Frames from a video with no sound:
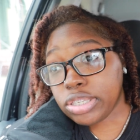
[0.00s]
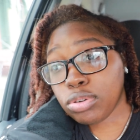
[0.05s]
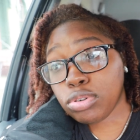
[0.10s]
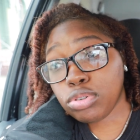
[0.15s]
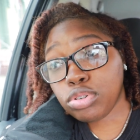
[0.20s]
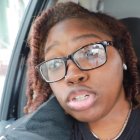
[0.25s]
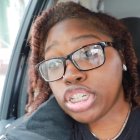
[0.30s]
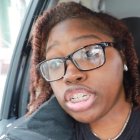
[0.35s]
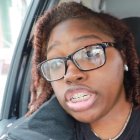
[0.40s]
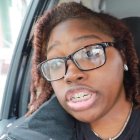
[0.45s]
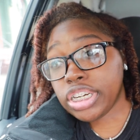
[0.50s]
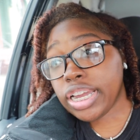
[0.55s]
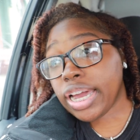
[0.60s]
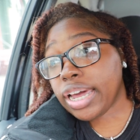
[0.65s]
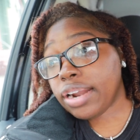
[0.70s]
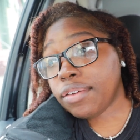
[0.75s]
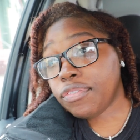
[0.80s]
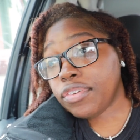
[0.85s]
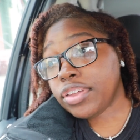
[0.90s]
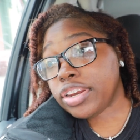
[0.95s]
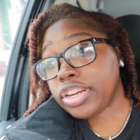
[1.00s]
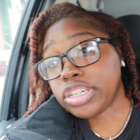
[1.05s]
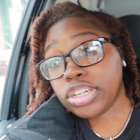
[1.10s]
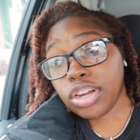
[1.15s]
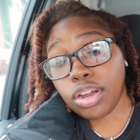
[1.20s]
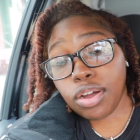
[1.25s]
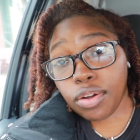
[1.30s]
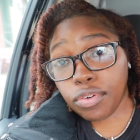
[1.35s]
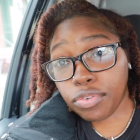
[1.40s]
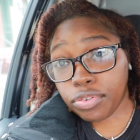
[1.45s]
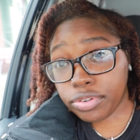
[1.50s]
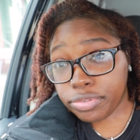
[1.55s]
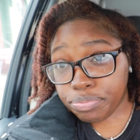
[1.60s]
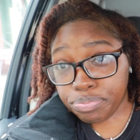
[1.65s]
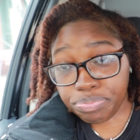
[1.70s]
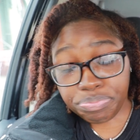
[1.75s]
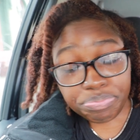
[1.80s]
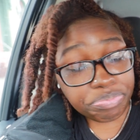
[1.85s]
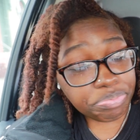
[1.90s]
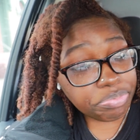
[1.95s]
So she got to finish off,
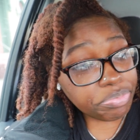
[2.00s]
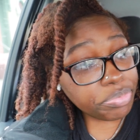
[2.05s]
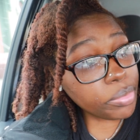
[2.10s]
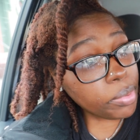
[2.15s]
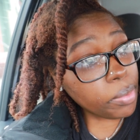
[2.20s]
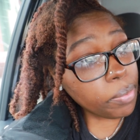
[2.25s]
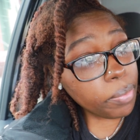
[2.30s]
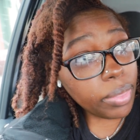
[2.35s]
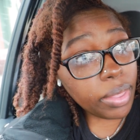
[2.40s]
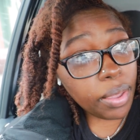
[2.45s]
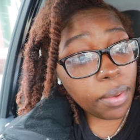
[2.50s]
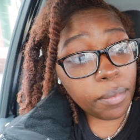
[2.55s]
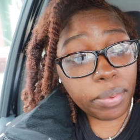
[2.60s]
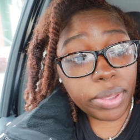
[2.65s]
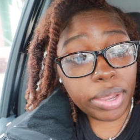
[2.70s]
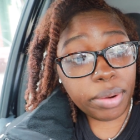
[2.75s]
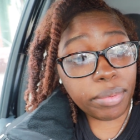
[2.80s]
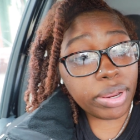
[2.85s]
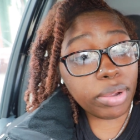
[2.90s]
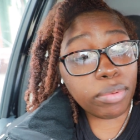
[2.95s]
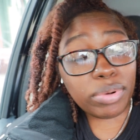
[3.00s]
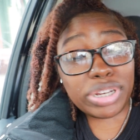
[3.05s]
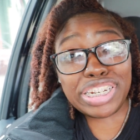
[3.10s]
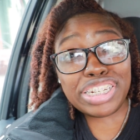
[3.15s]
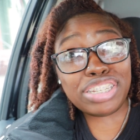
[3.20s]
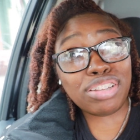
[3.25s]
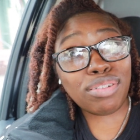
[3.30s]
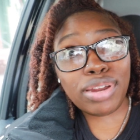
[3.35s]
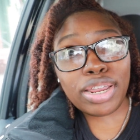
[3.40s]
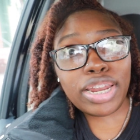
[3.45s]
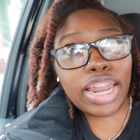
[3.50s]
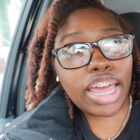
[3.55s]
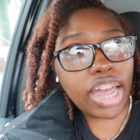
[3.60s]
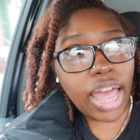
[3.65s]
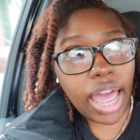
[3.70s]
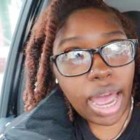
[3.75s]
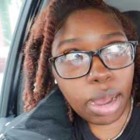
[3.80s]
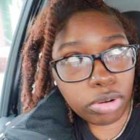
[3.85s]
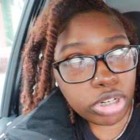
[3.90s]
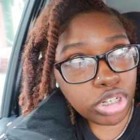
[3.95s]
period, which is only like
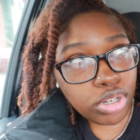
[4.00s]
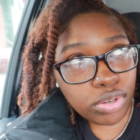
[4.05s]
an hour.